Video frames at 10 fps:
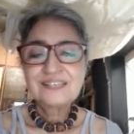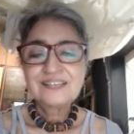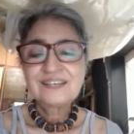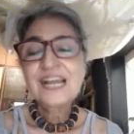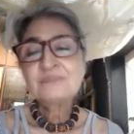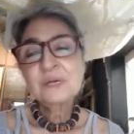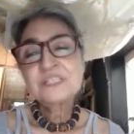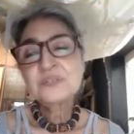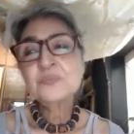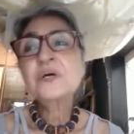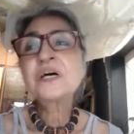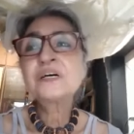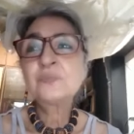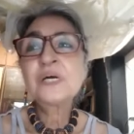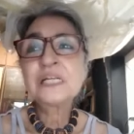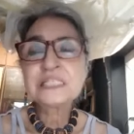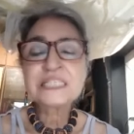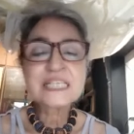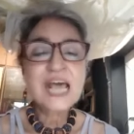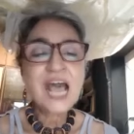Grandpa's wor-
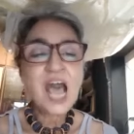words